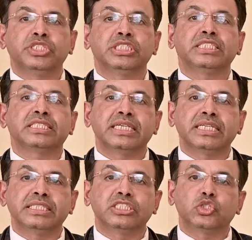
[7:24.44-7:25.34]
which is
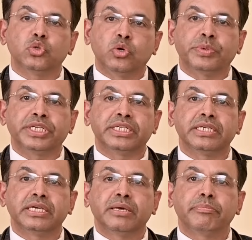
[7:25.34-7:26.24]
seen in COPD,
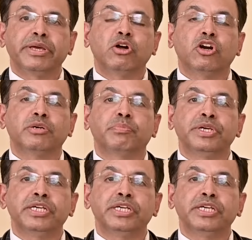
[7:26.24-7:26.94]
may not